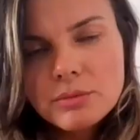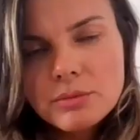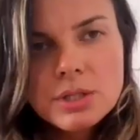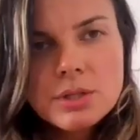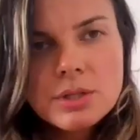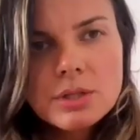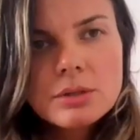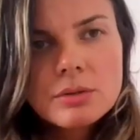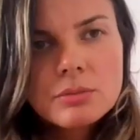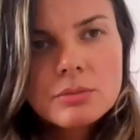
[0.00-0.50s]

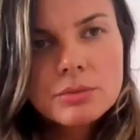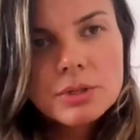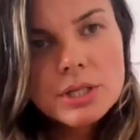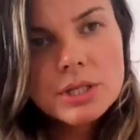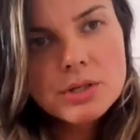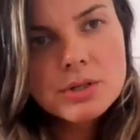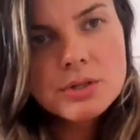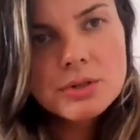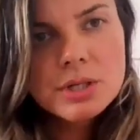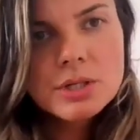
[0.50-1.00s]

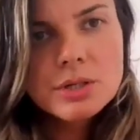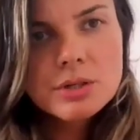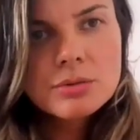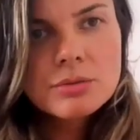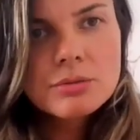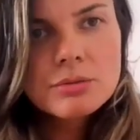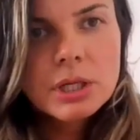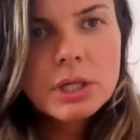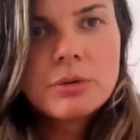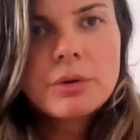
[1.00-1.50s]

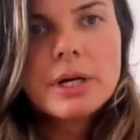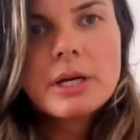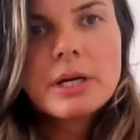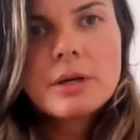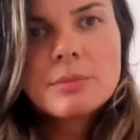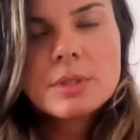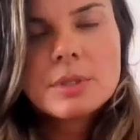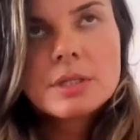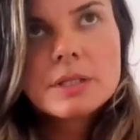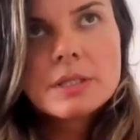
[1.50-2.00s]
registration
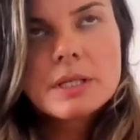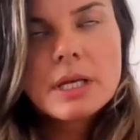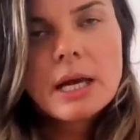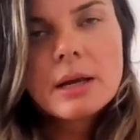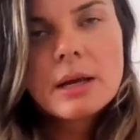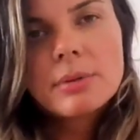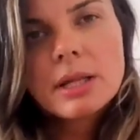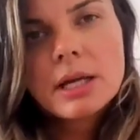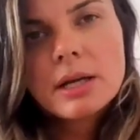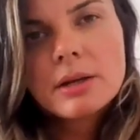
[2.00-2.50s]
requirements
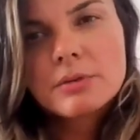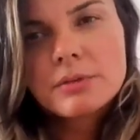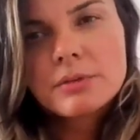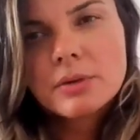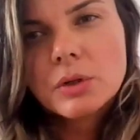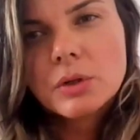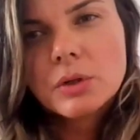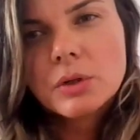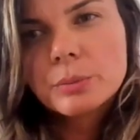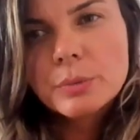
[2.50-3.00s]
apply
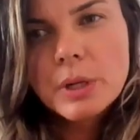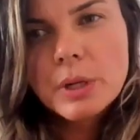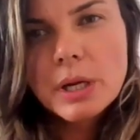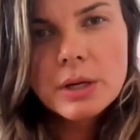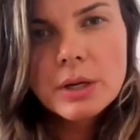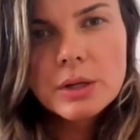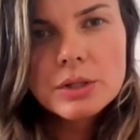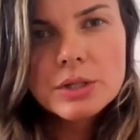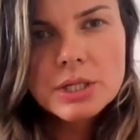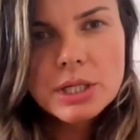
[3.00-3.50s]
from
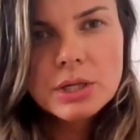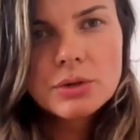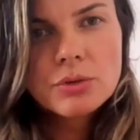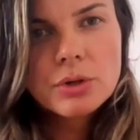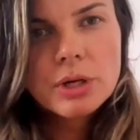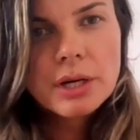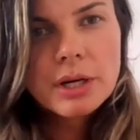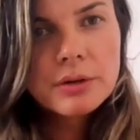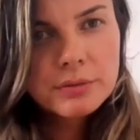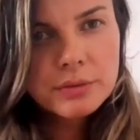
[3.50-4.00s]

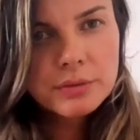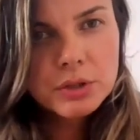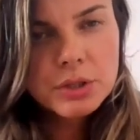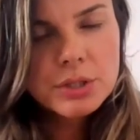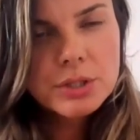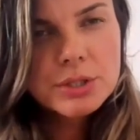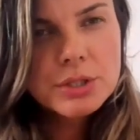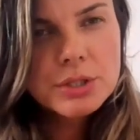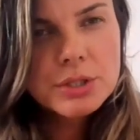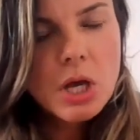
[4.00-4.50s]
January
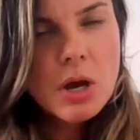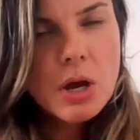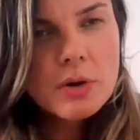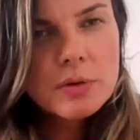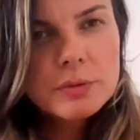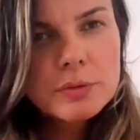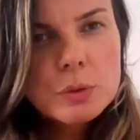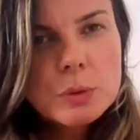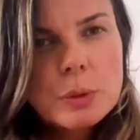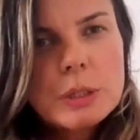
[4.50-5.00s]
1st
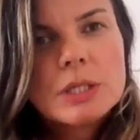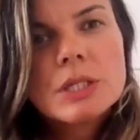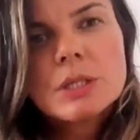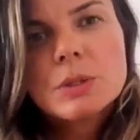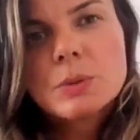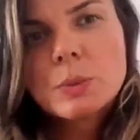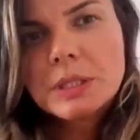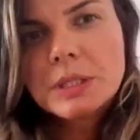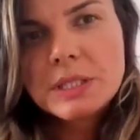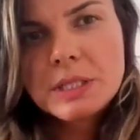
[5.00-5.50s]
of
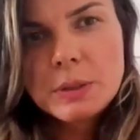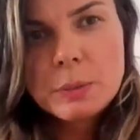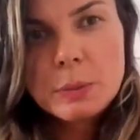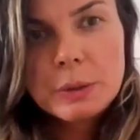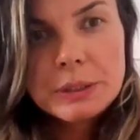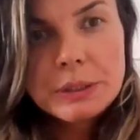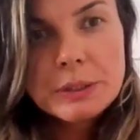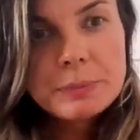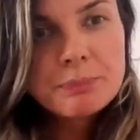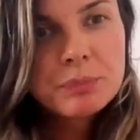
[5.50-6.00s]

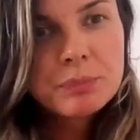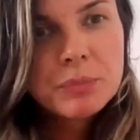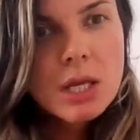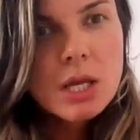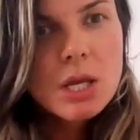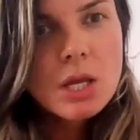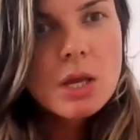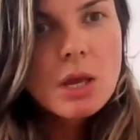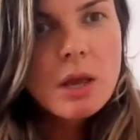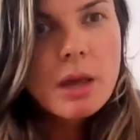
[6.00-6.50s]
2021.
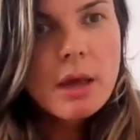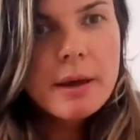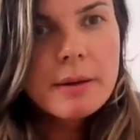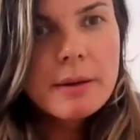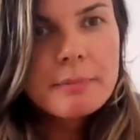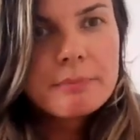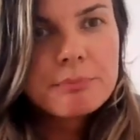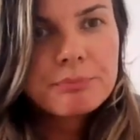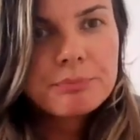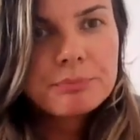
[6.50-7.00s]

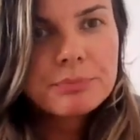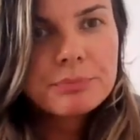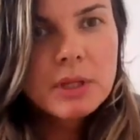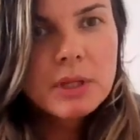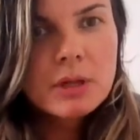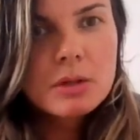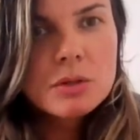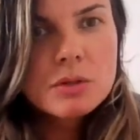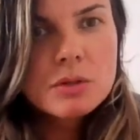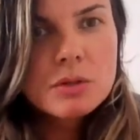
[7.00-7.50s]

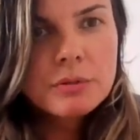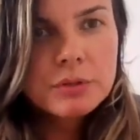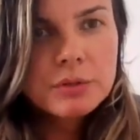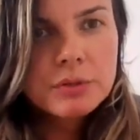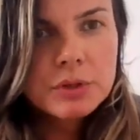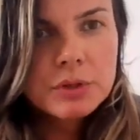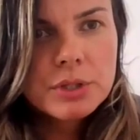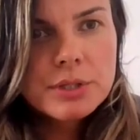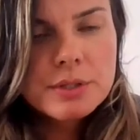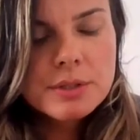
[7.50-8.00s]
So
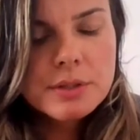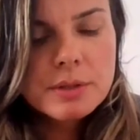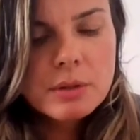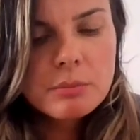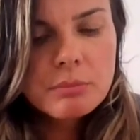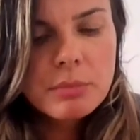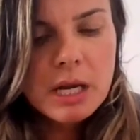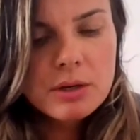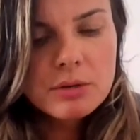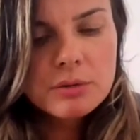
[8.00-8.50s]
first, the
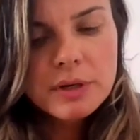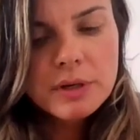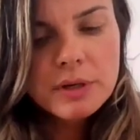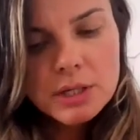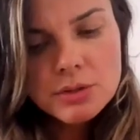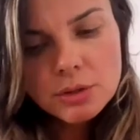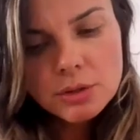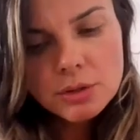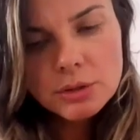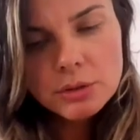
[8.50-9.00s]

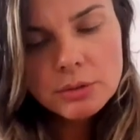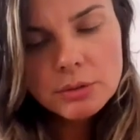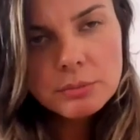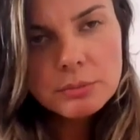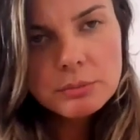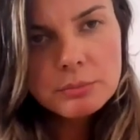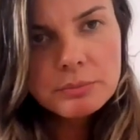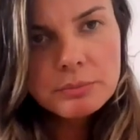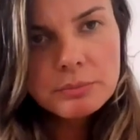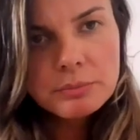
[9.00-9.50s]
manufacturer
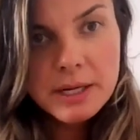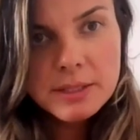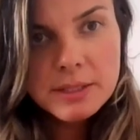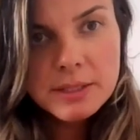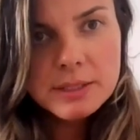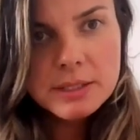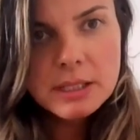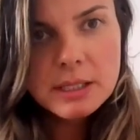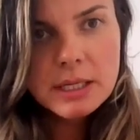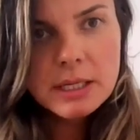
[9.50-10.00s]

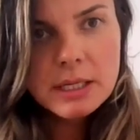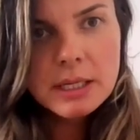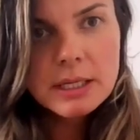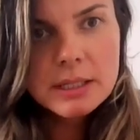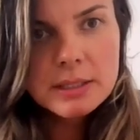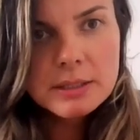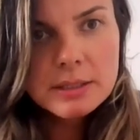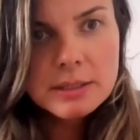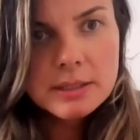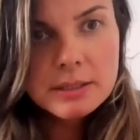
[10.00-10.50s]
based
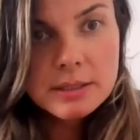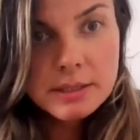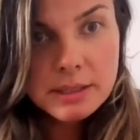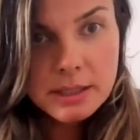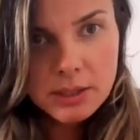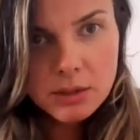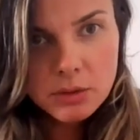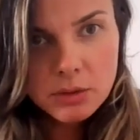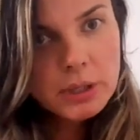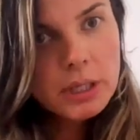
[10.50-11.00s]
in
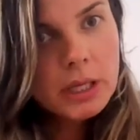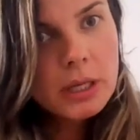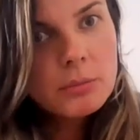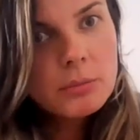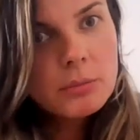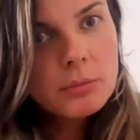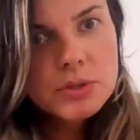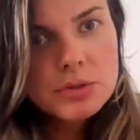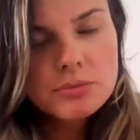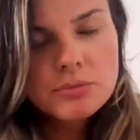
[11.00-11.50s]
the UK
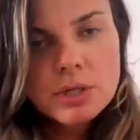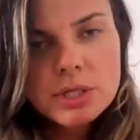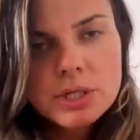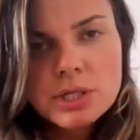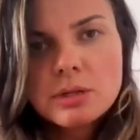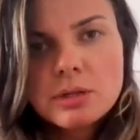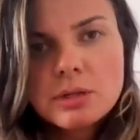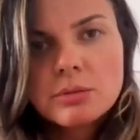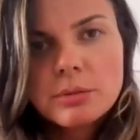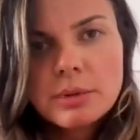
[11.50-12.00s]
must
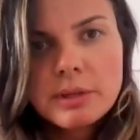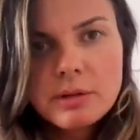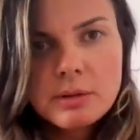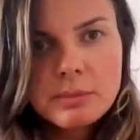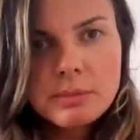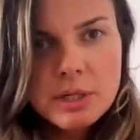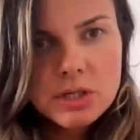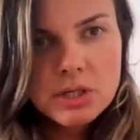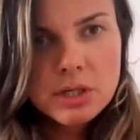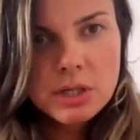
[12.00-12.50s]
register with the
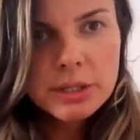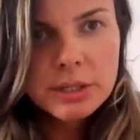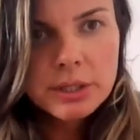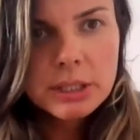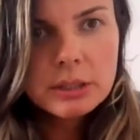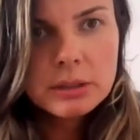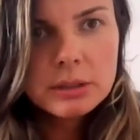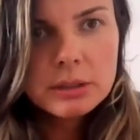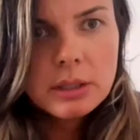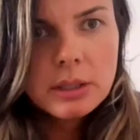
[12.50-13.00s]

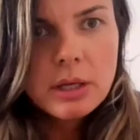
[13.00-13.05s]
MHRA.